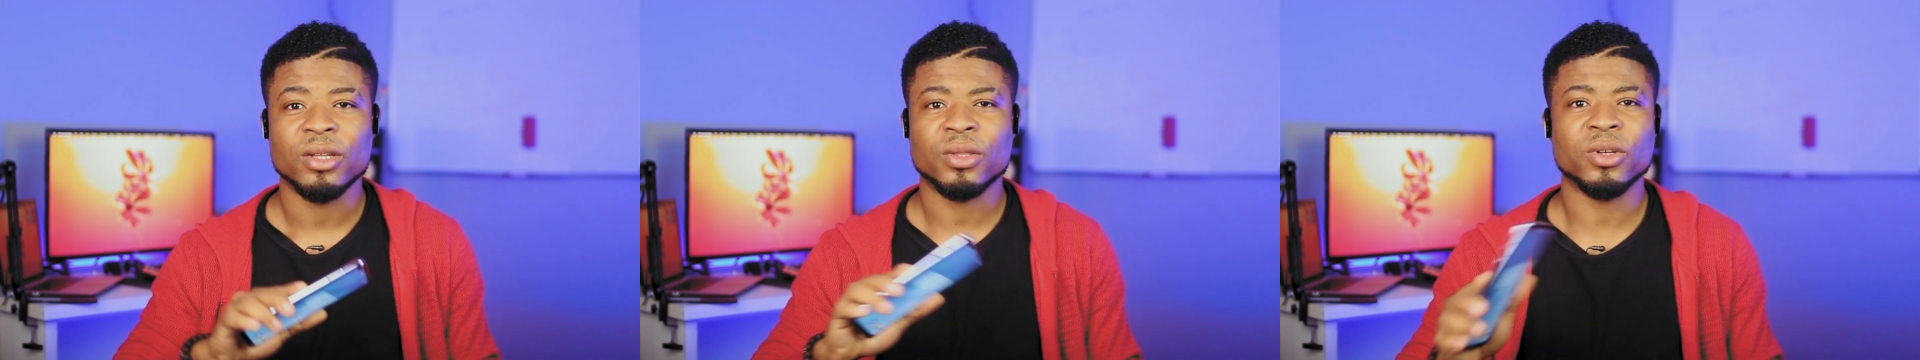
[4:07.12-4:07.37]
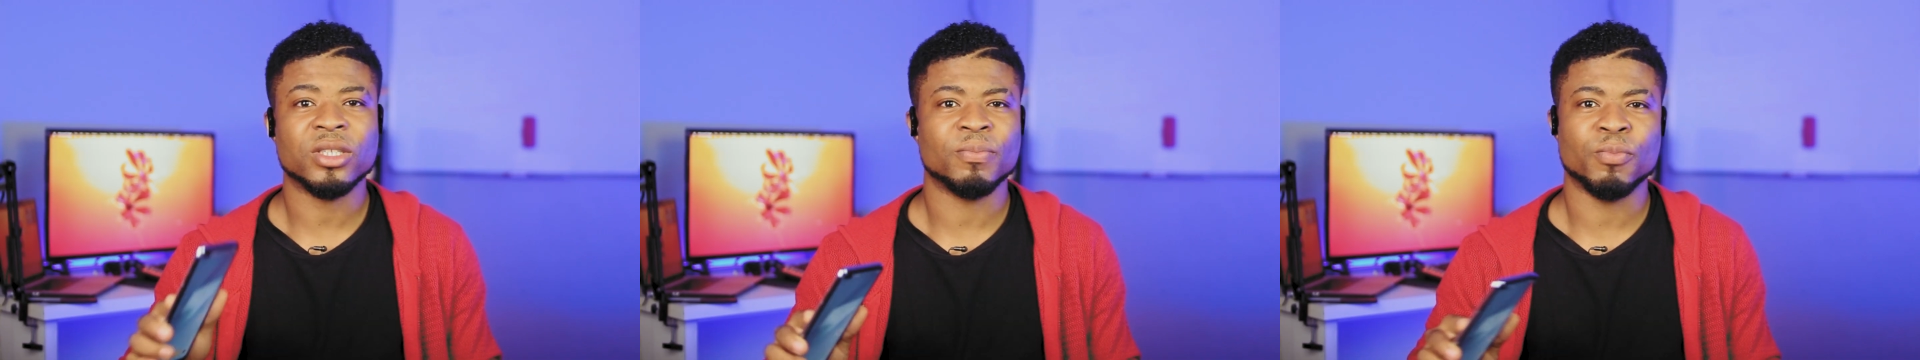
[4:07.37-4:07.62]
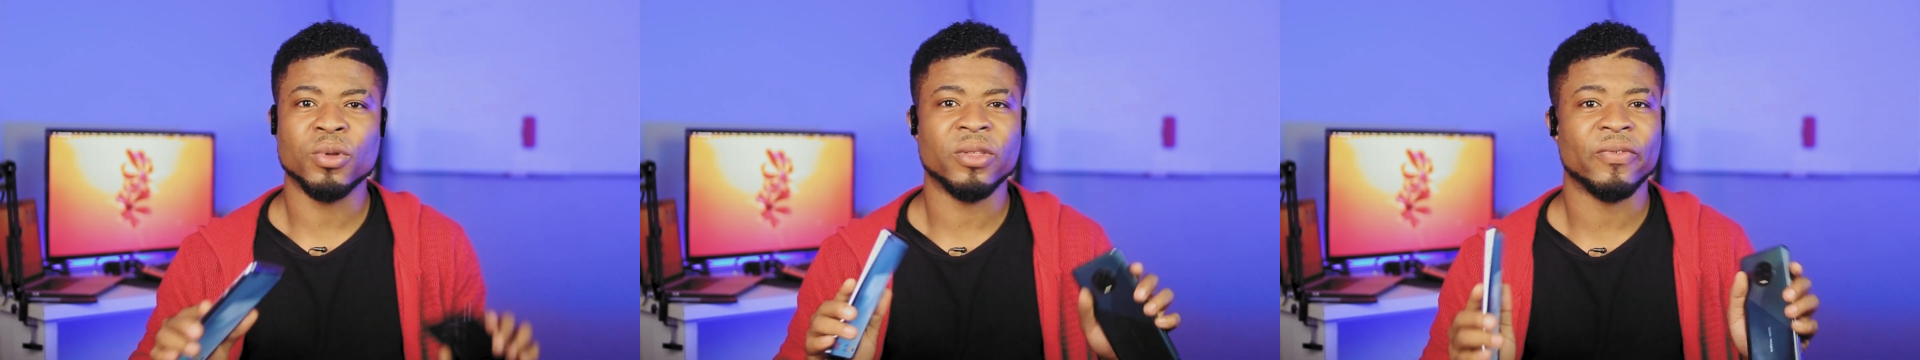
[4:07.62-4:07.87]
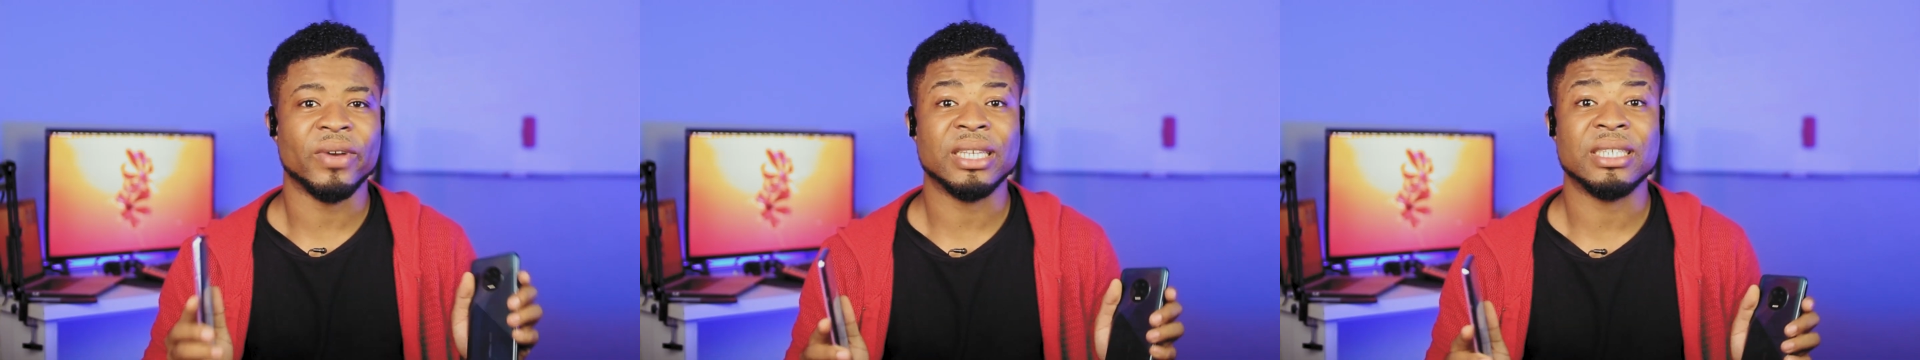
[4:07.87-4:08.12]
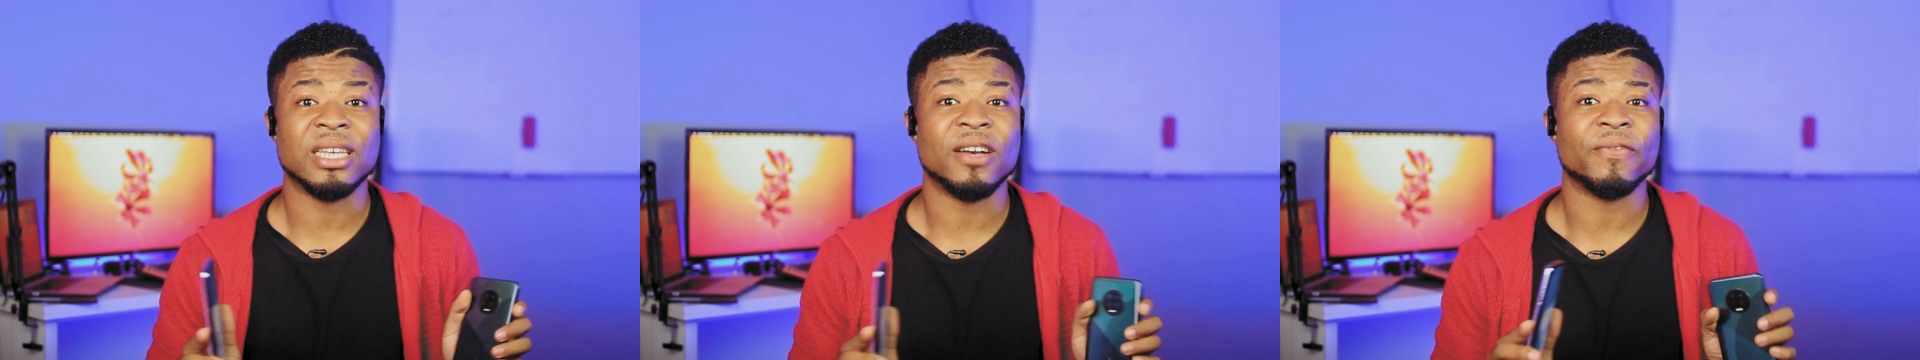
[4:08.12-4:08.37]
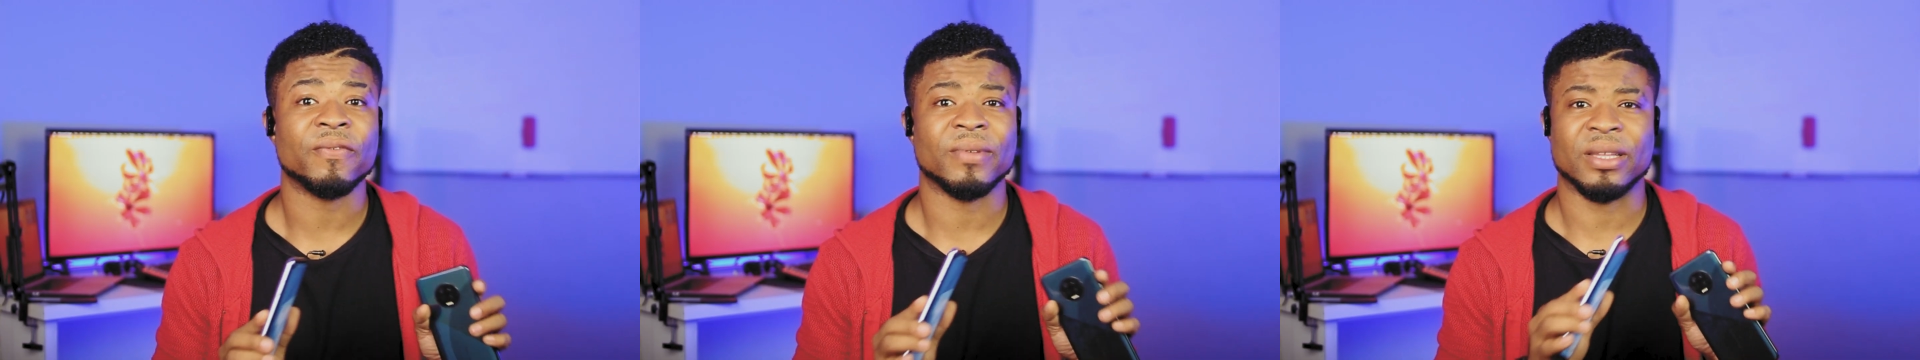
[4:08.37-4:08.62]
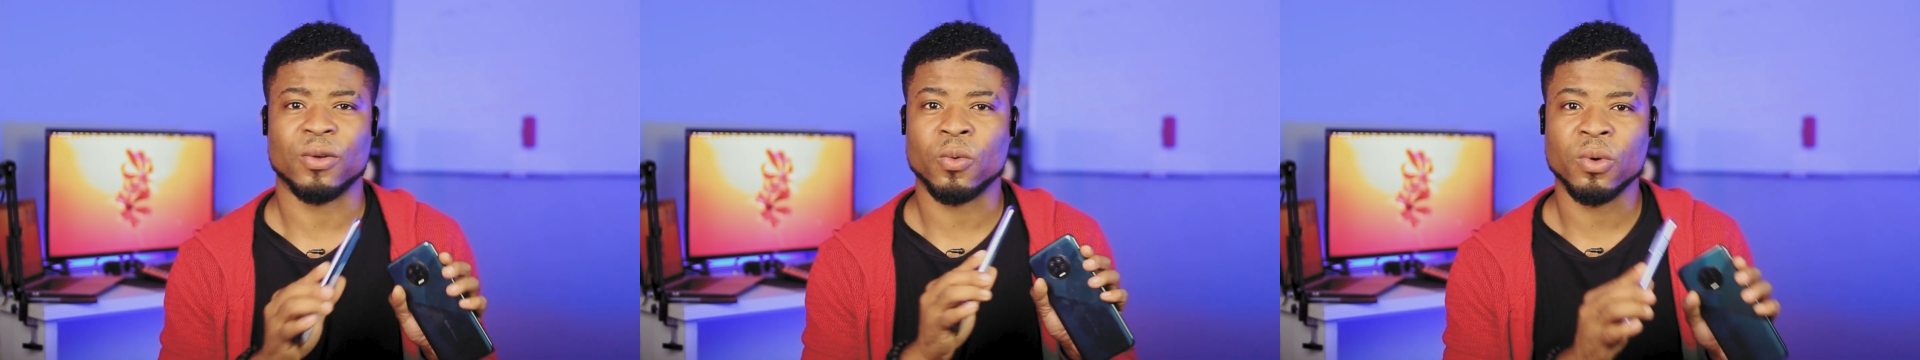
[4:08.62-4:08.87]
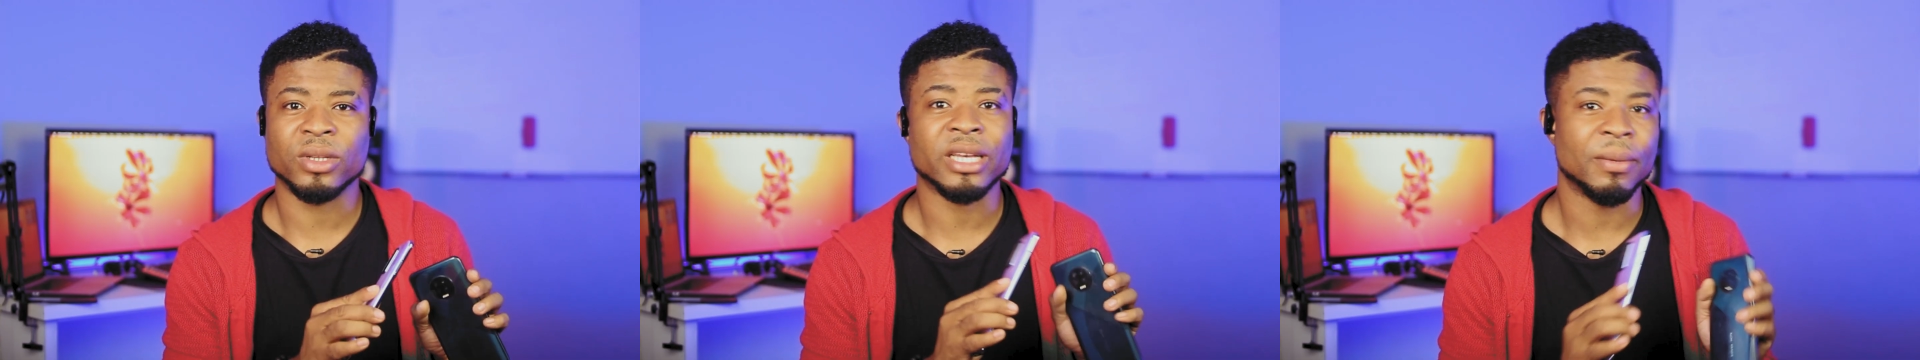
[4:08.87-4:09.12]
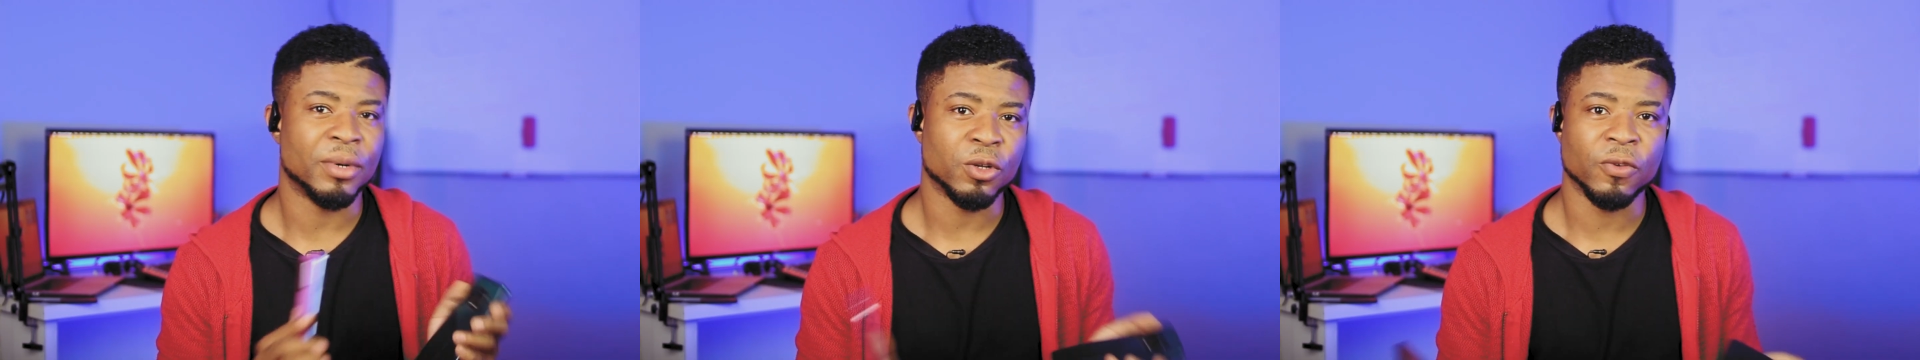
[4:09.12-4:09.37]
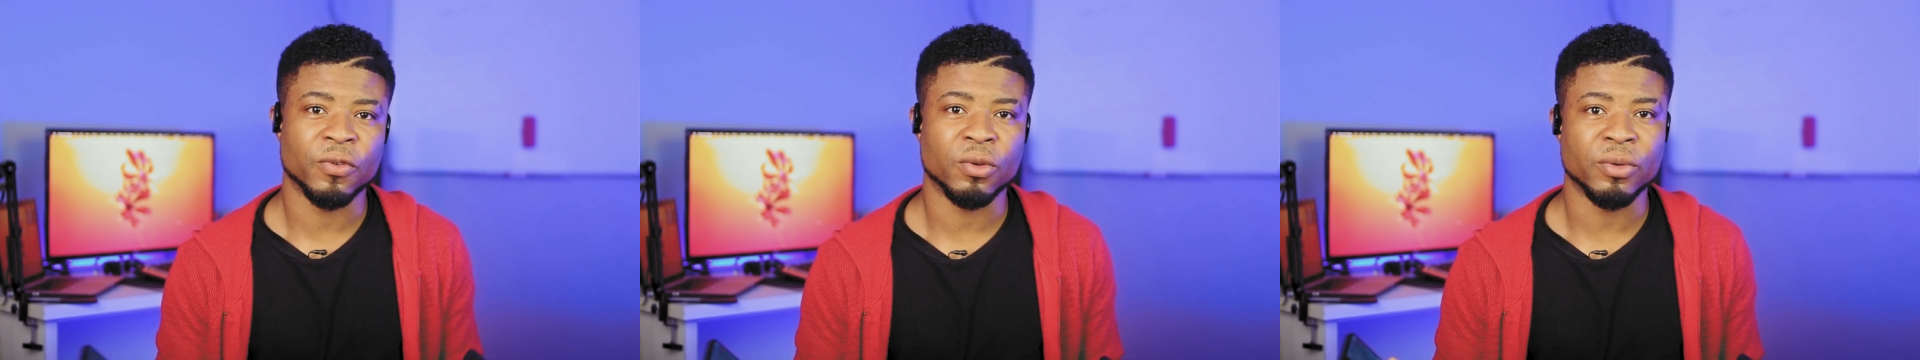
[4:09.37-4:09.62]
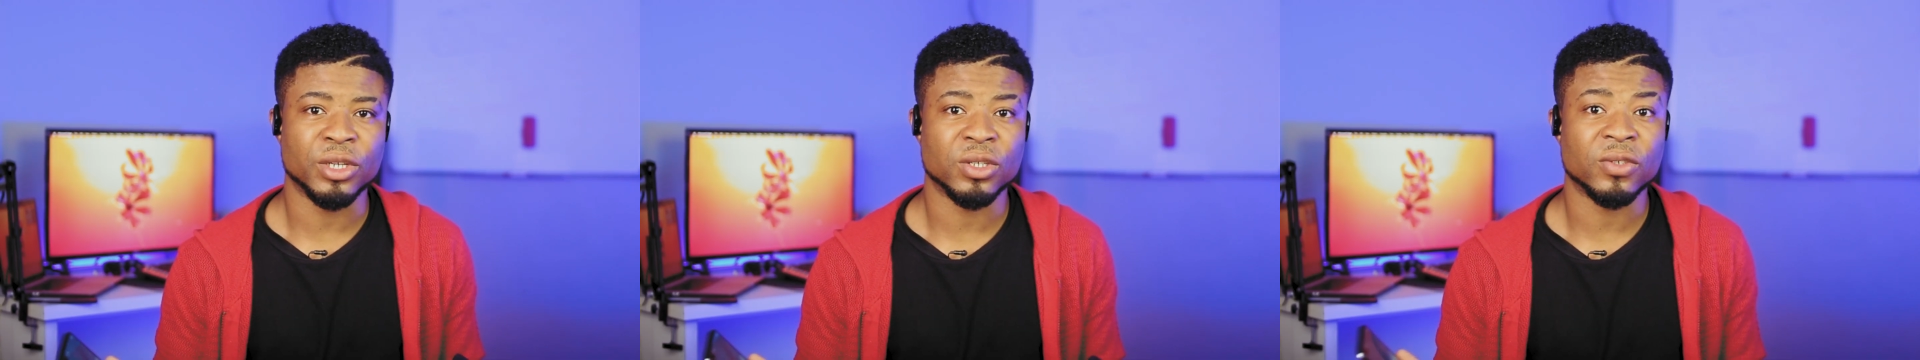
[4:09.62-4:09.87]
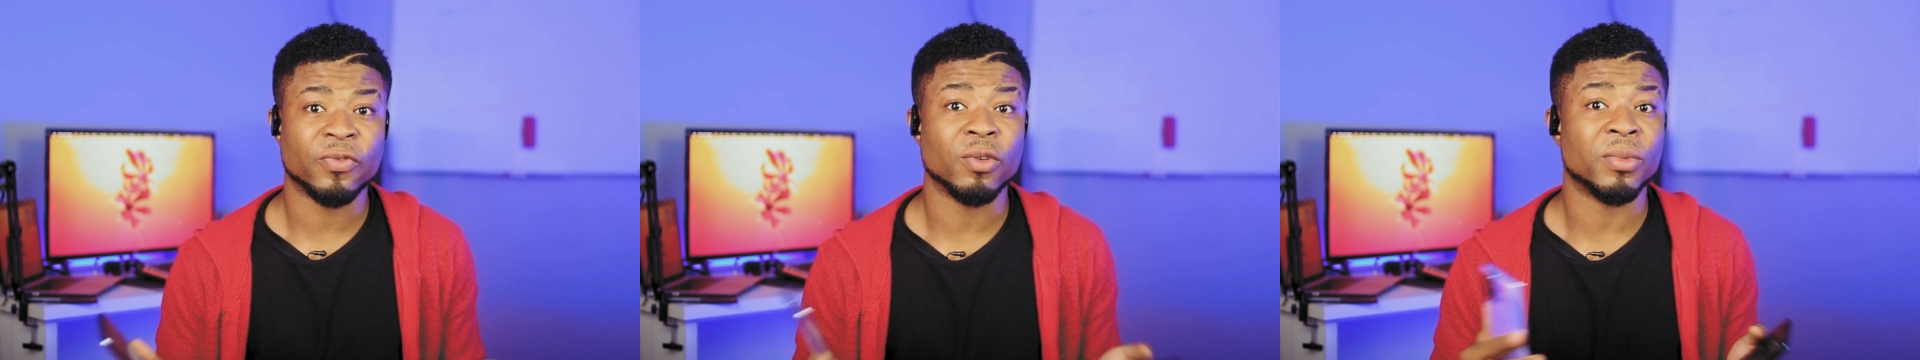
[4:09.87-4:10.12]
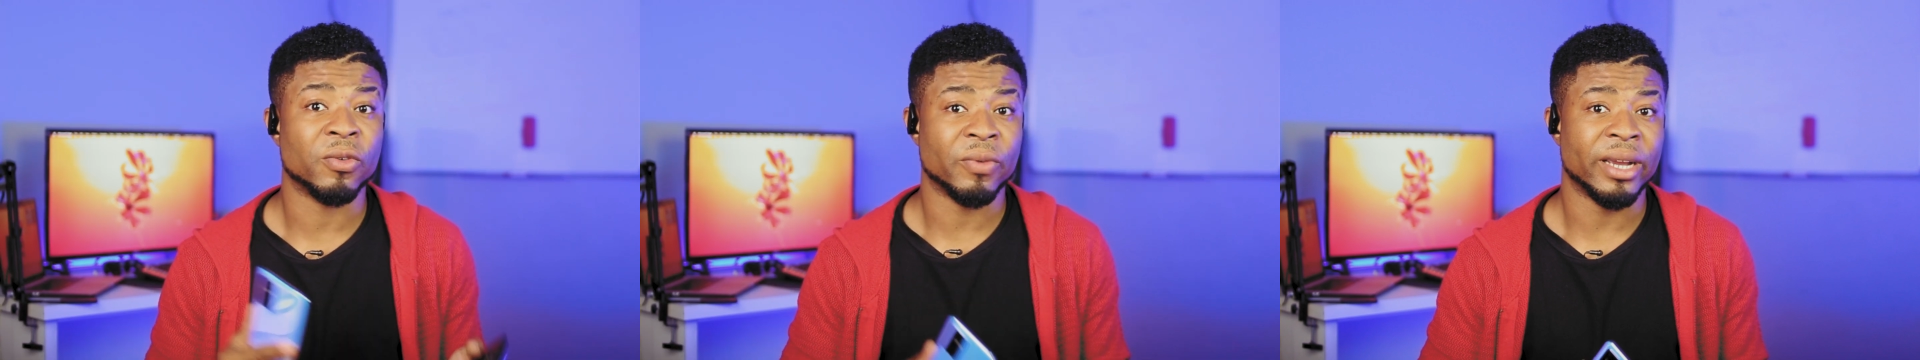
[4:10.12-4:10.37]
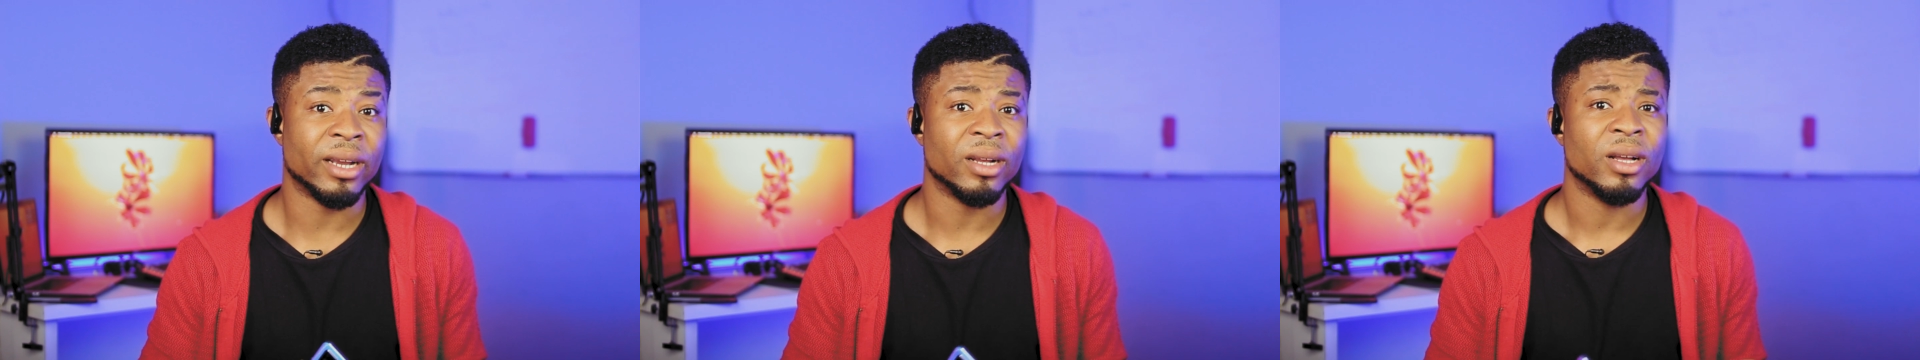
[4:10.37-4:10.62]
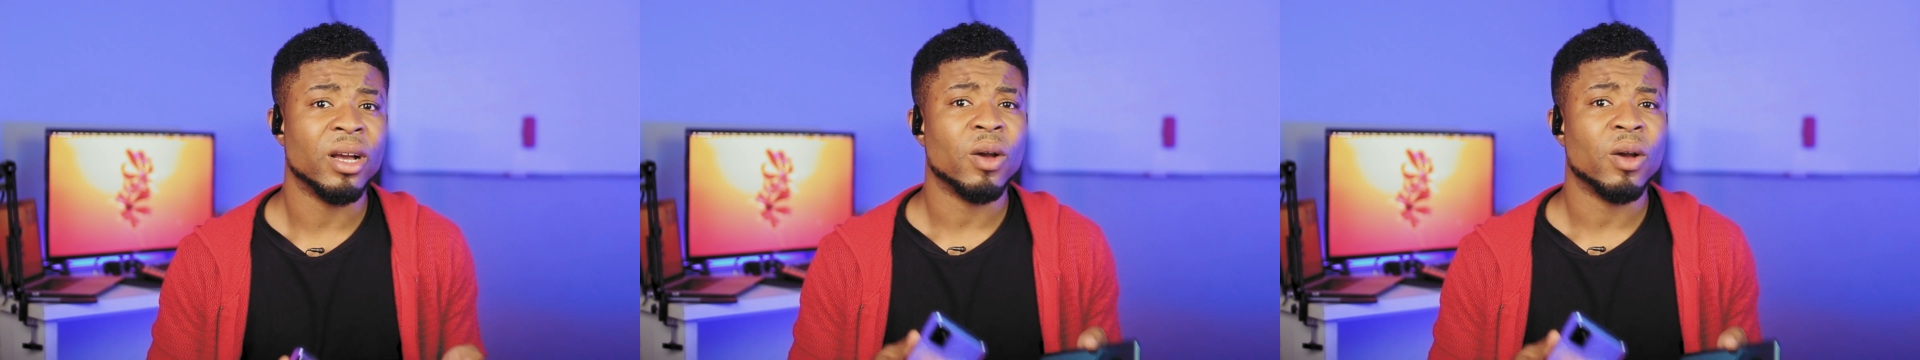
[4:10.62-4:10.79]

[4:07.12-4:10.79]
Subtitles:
Thus, both devices have quad camera configurations from the rear,